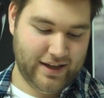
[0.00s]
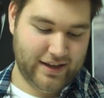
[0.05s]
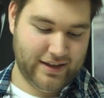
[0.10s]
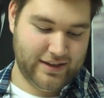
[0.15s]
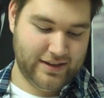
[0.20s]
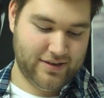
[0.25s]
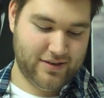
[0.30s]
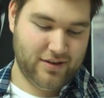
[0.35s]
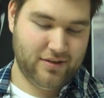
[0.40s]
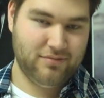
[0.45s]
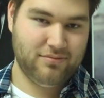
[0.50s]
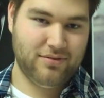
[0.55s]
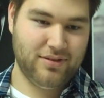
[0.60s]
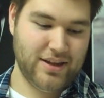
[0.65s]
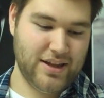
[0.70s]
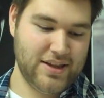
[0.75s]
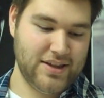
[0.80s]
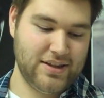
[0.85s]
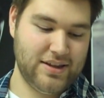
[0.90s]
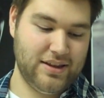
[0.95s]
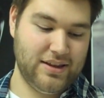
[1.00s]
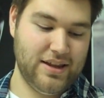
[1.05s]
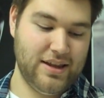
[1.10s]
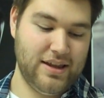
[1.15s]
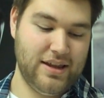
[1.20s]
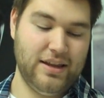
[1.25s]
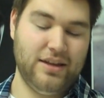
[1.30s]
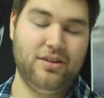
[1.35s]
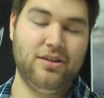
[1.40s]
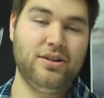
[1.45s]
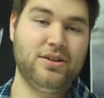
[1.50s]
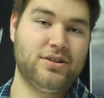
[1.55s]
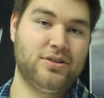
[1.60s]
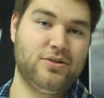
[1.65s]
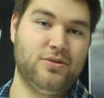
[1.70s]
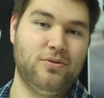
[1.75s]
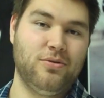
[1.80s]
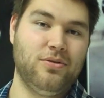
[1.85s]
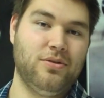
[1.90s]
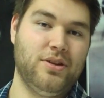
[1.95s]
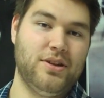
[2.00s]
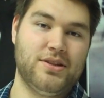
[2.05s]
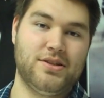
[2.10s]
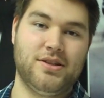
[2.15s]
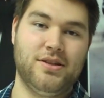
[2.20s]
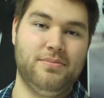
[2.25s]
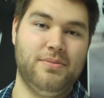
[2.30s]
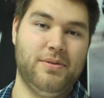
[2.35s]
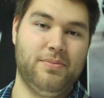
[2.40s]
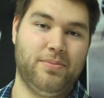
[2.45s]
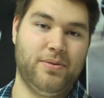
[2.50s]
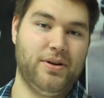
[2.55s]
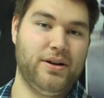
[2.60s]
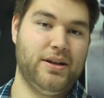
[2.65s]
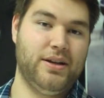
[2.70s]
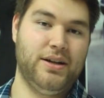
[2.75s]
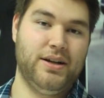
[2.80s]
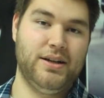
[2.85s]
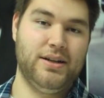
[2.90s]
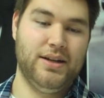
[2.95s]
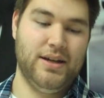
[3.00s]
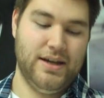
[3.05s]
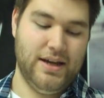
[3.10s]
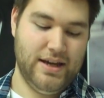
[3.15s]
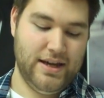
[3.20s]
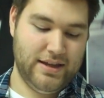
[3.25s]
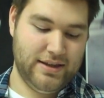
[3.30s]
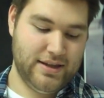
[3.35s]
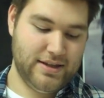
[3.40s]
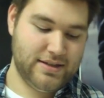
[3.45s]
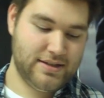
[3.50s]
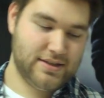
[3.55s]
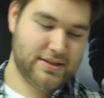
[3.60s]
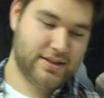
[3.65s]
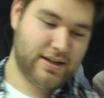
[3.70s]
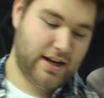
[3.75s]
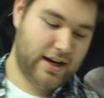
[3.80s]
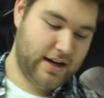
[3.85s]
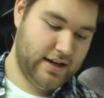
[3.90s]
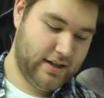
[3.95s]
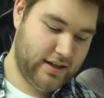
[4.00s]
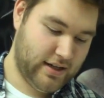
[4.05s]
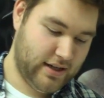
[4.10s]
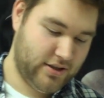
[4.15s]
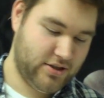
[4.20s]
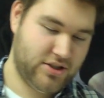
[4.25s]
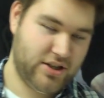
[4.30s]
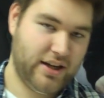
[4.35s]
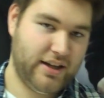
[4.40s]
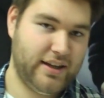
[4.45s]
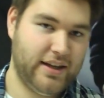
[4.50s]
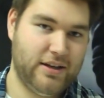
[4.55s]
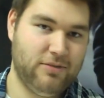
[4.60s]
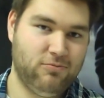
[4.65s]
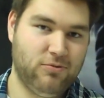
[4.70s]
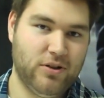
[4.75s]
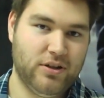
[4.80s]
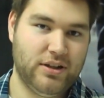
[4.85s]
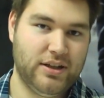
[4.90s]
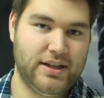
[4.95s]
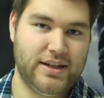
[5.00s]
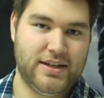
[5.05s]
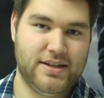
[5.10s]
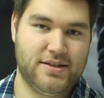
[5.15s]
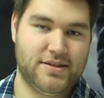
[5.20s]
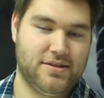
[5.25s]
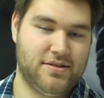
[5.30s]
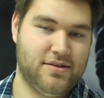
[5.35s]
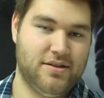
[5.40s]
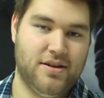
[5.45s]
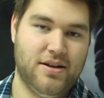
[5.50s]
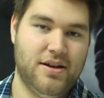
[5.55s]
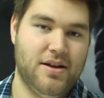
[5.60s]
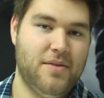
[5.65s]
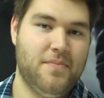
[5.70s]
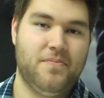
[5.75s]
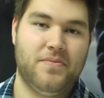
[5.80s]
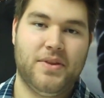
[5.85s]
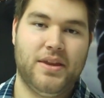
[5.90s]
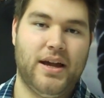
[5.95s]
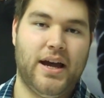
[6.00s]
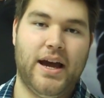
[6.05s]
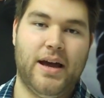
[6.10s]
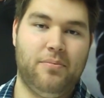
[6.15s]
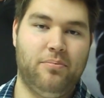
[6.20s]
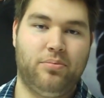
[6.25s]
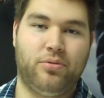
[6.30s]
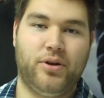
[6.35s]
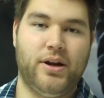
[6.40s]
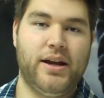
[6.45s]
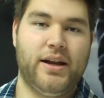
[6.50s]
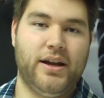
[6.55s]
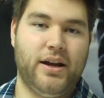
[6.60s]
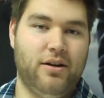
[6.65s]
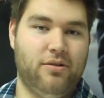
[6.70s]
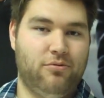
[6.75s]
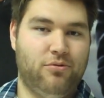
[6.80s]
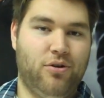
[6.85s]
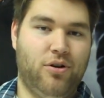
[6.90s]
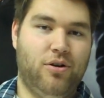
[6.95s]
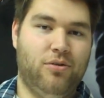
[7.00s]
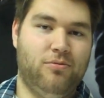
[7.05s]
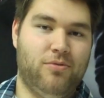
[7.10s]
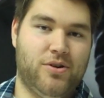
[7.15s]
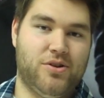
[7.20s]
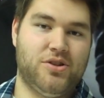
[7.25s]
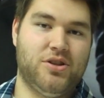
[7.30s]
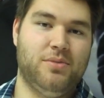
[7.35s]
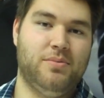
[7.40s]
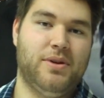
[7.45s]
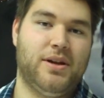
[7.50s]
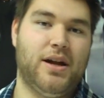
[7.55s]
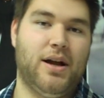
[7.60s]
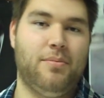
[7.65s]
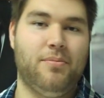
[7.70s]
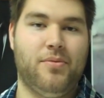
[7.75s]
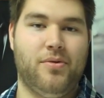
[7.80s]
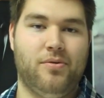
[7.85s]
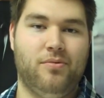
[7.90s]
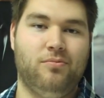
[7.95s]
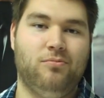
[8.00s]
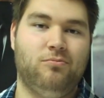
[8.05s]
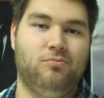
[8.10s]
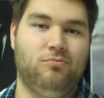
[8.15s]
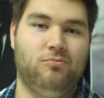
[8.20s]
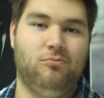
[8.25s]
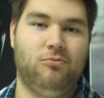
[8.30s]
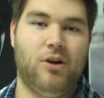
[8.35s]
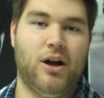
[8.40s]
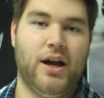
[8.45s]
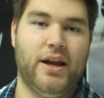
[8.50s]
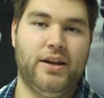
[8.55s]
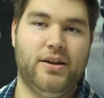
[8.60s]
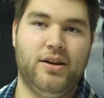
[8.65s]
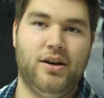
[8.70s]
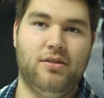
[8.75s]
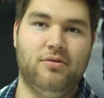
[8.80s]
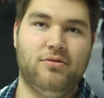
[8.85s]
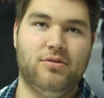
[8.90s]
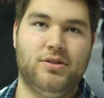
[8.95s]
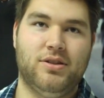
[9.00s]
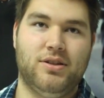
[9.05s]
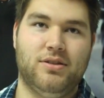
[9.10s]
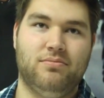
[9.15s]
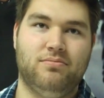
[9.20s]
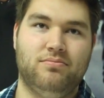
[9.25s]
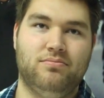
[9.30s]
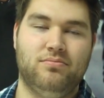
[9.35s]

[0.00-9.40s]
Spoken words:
So it looked cool. This could be pretty good. This is kind of Shailene Woodley's breakout role, where she becomes wide known to